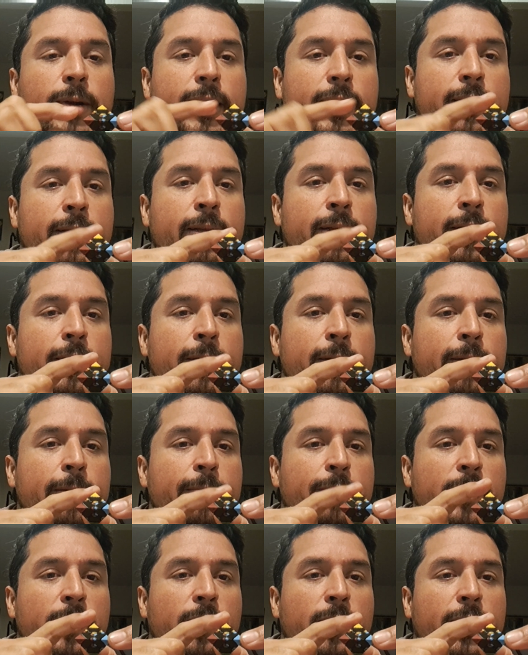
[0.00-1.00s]
wheel,
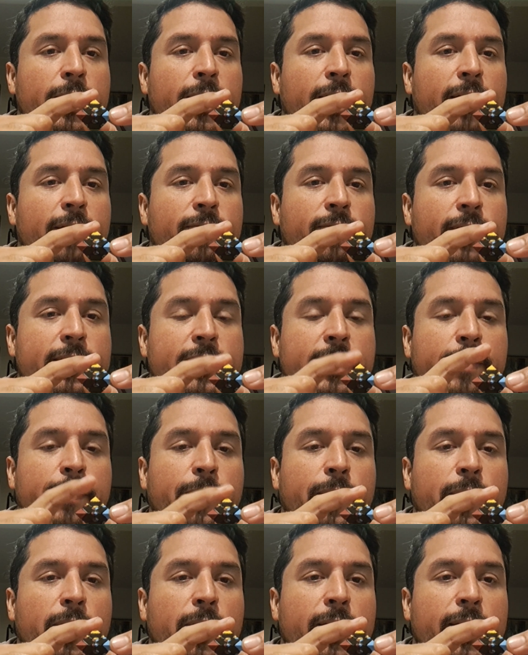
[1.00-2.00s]
where you have, for
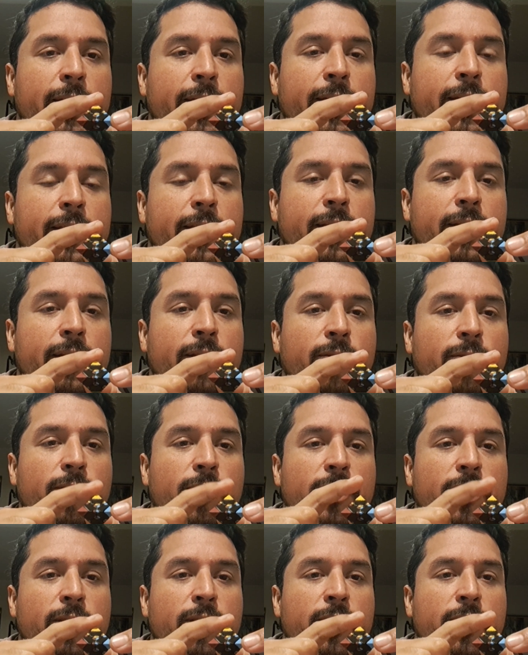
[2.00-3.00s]
example, in the
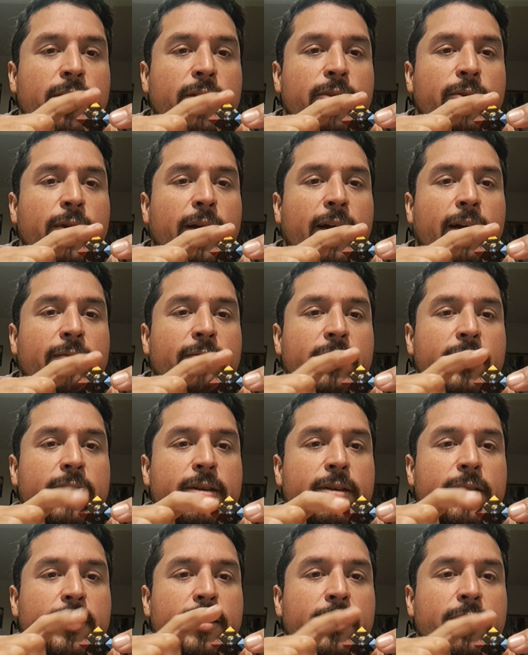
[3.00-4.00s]
north you have
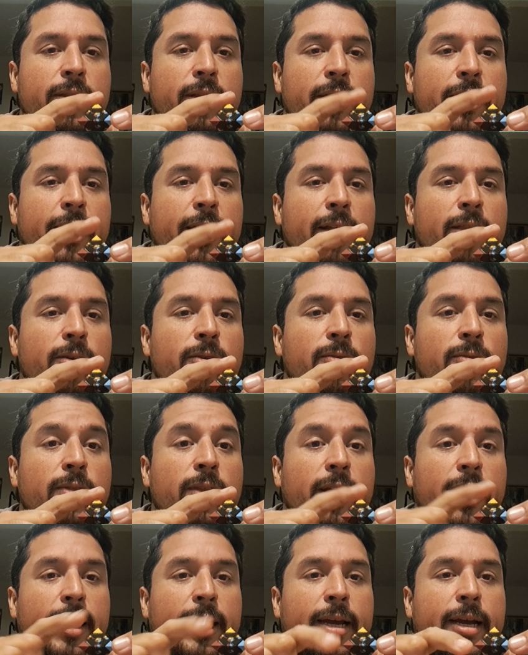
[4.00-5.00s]
the yellow,
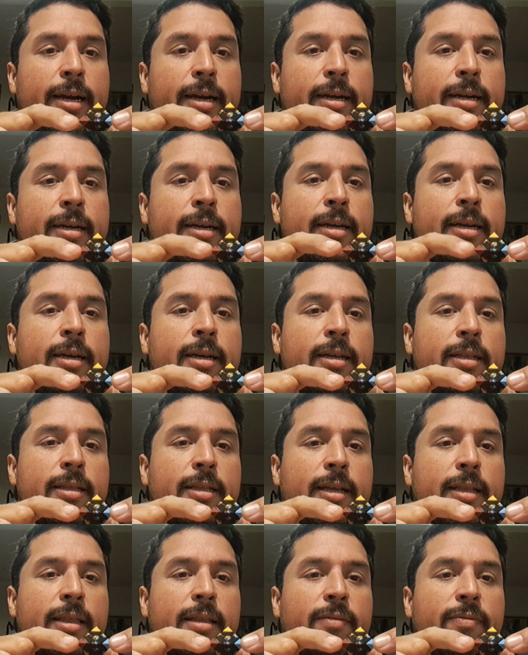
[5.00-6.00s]
the air,
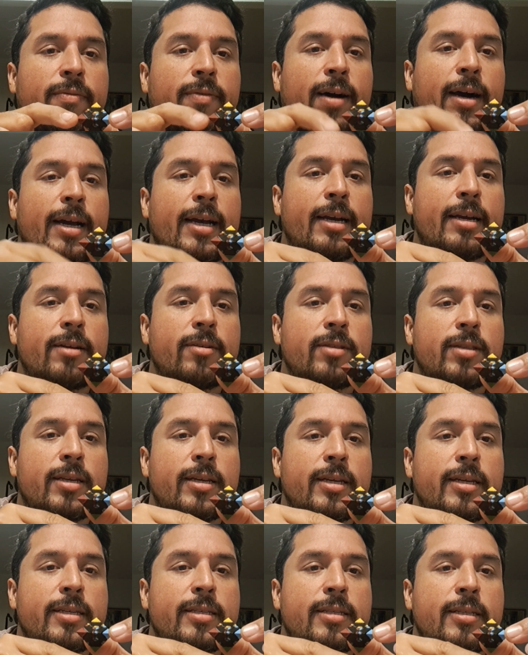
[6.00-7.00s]
then the fire on the
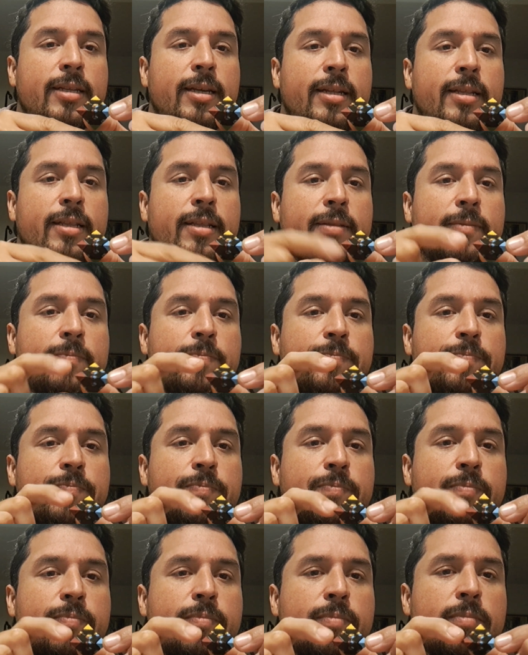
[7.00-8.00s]
east, then
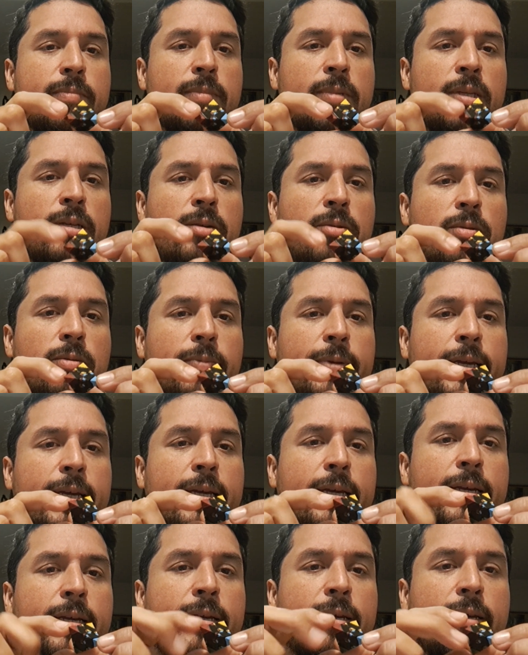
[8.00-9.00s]
it will
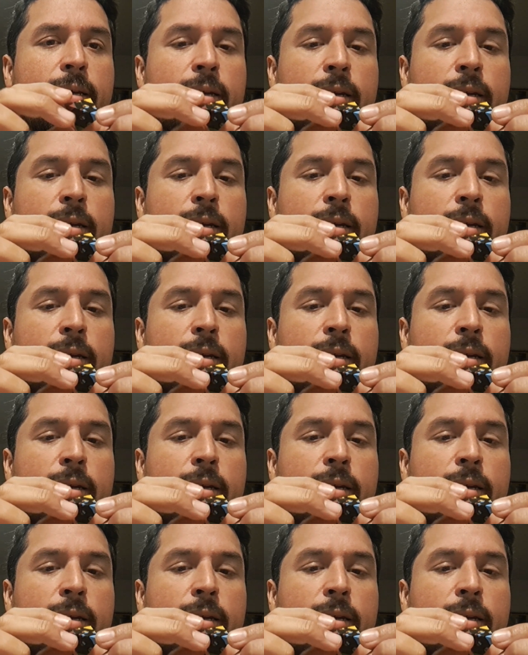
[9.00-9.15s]
be